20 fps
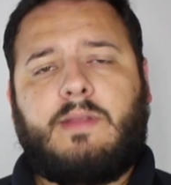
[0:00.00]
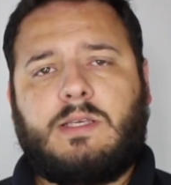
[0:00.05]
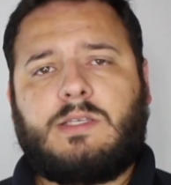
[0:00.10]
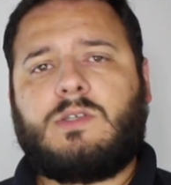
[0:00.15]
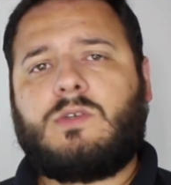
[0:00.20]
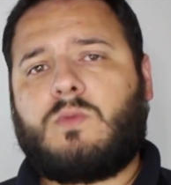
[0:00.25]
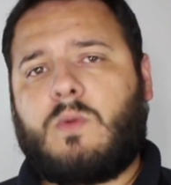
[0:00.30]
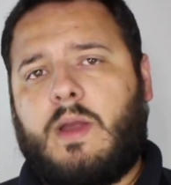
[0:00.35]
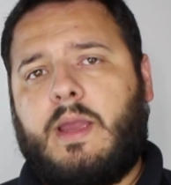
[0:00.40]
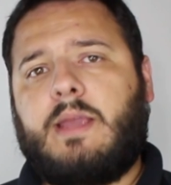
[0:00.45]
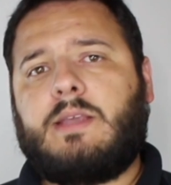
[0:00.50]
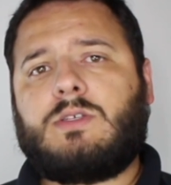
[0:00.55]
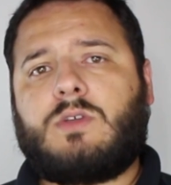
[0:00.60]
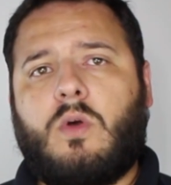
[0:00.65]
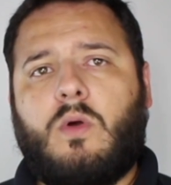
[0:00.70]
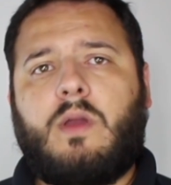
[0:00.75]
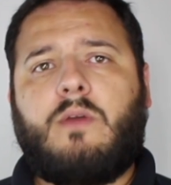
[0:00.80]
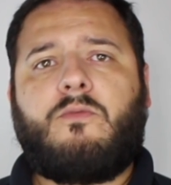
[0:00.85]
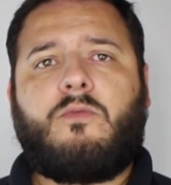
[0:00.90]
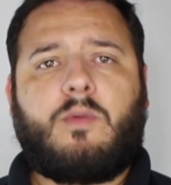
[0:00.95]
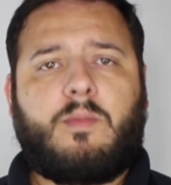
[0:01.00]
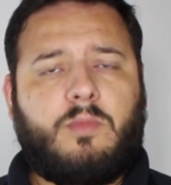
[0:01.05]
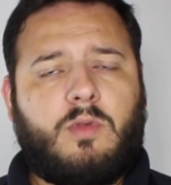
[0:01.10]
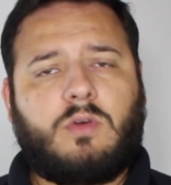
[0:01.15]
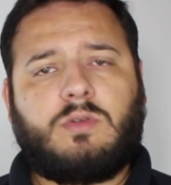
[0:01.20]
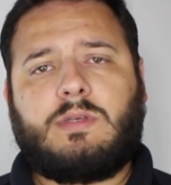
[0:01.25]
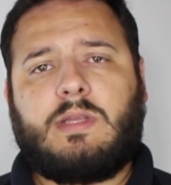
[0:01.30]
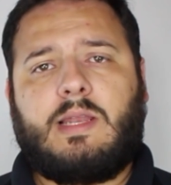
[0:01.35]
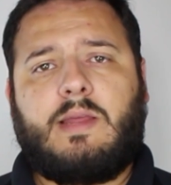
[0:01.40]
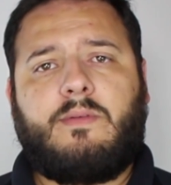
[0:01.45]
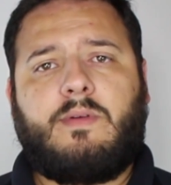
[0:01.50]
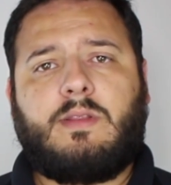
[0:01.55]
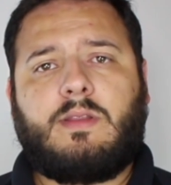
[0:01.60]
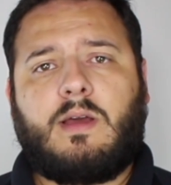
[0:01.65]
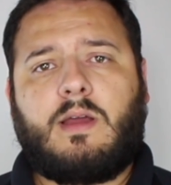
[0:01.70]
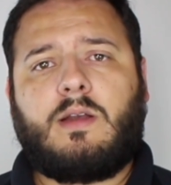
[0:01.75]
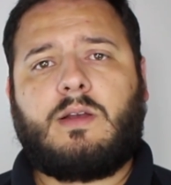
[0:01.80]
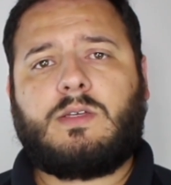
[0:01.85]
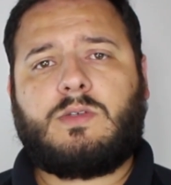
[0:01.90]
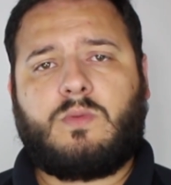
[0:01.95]
this is why it's going from those
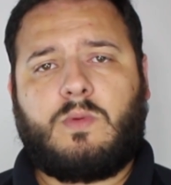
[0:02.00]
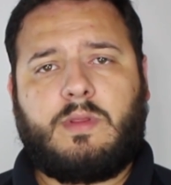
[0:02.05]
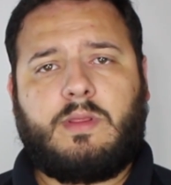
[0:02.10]
$11